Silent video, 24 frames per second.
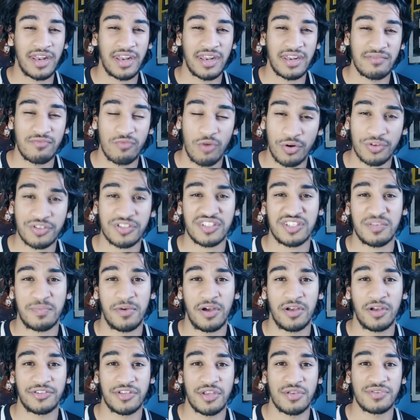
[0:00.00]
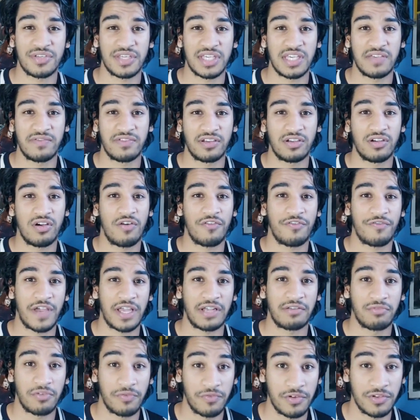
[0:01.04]
and Rotten Tomatoes even got
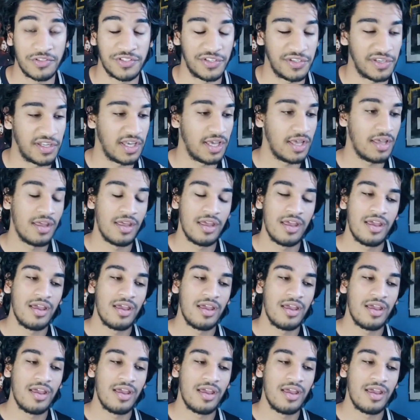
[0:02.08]
fake reviews on it.